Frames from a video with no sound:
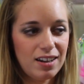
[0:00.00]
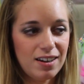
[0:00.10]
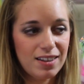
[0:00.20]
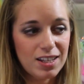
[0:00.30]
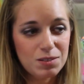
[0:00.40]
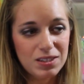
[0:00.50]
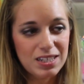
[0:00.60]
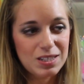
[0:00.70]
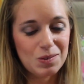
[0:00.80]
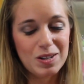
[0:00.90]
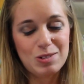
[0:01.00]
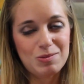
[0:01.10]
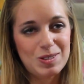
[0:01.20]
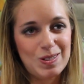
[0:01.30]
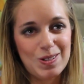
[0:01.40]
that's what these
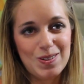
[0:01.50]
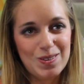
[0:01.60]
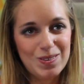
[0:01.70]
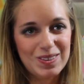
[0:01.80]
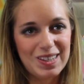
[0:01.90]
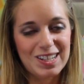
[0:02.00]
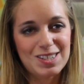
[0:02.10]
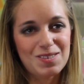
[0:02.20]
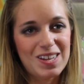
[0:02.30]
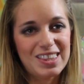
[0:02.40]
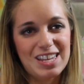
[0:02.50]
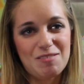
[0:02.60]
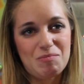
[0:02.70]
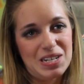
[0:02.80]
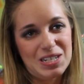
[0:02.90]
arrangements do. That's what
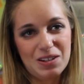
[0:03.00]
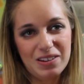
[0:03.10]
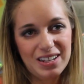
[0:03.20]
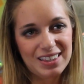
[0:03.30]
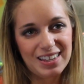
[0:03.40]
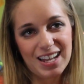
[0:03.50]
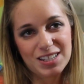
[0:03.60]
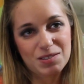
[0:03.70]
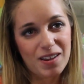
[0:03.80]
they've been doing, and that's